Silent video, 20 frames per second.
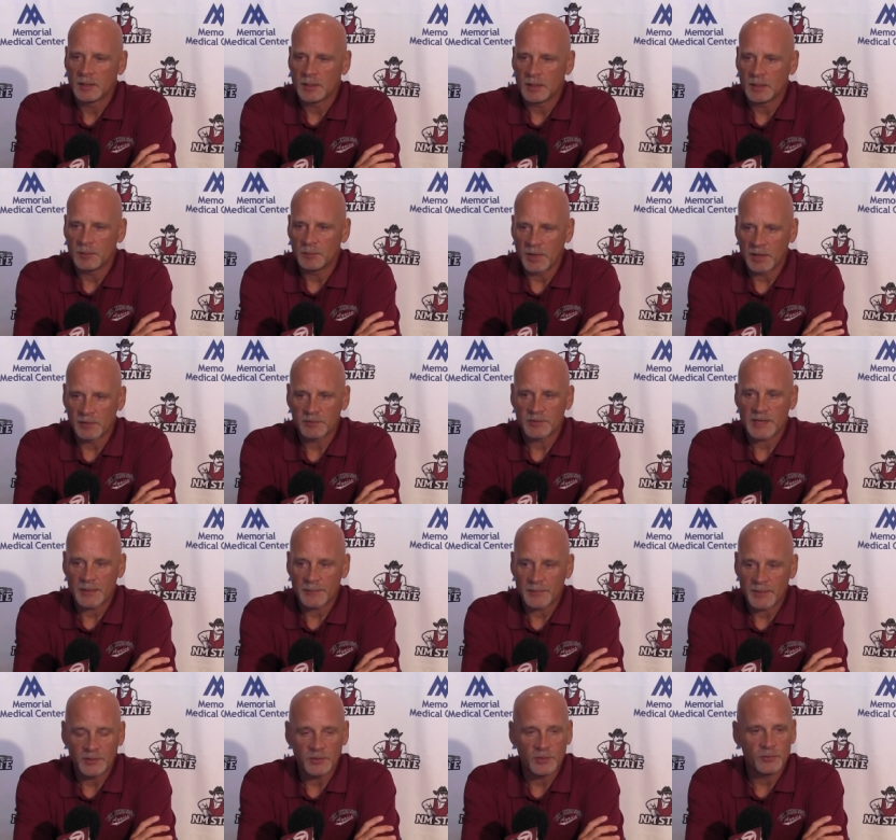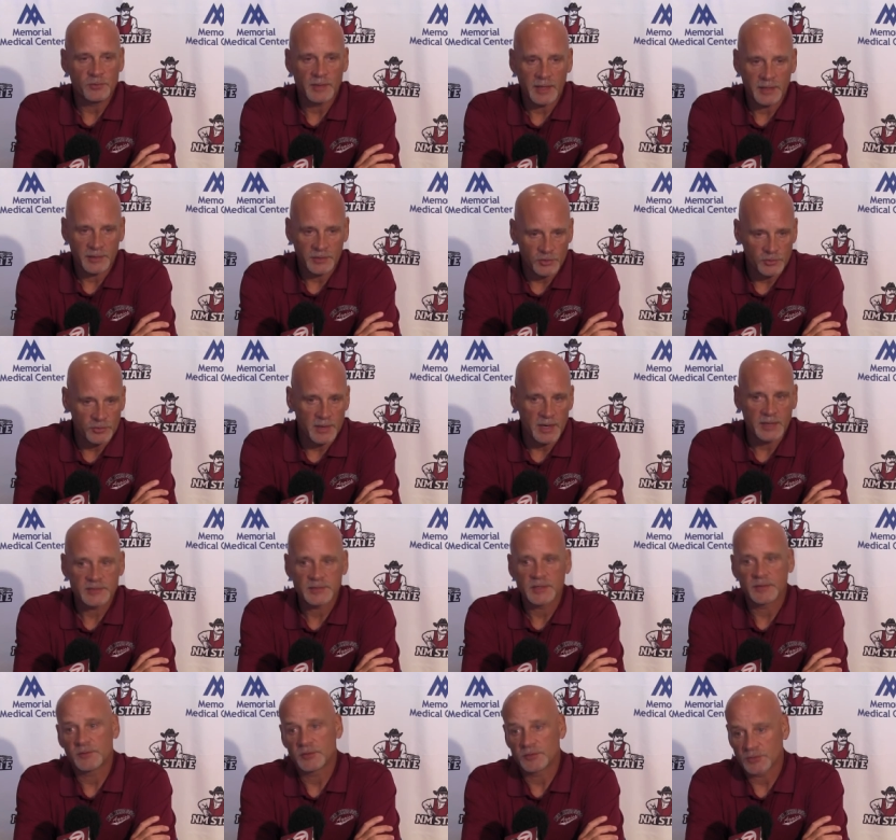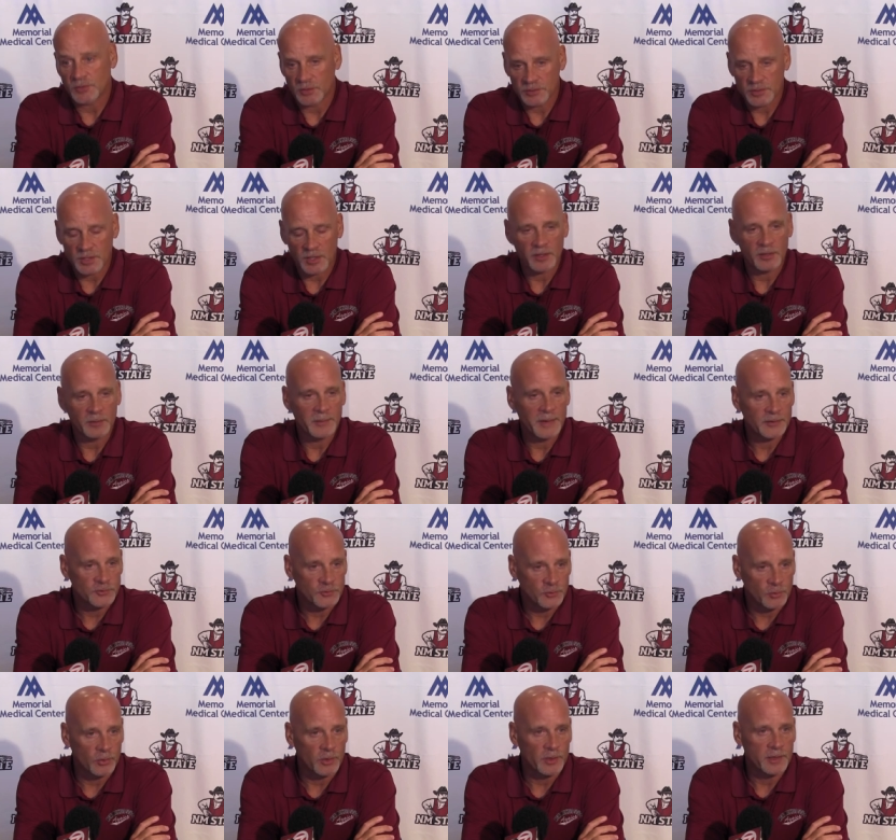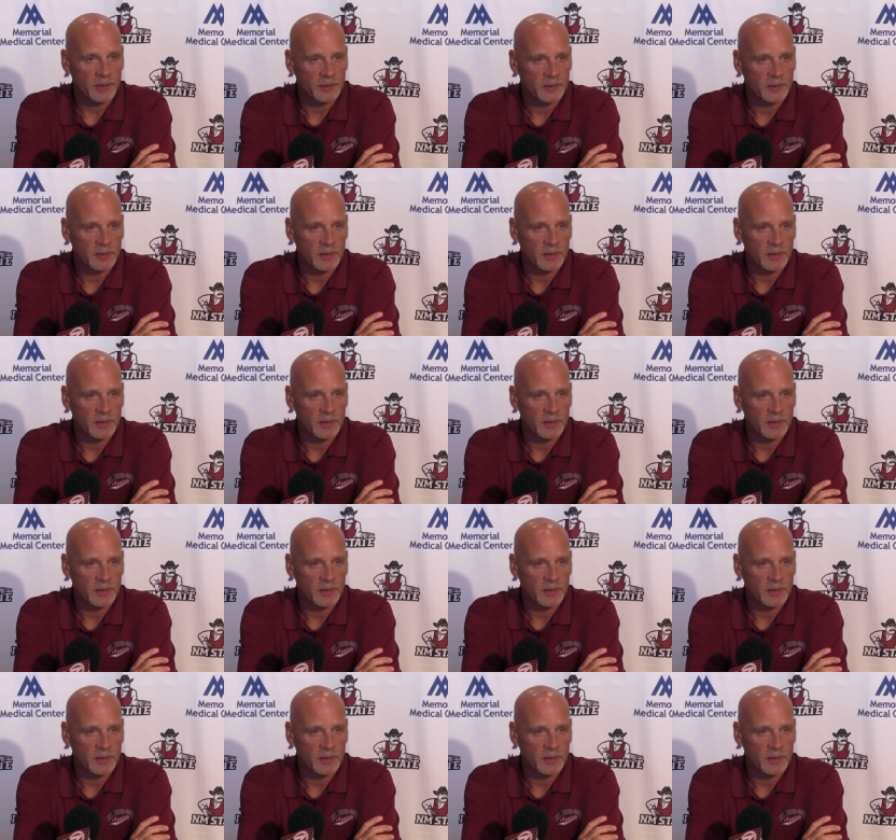But every time they do that, you guys have to start talking about Troy.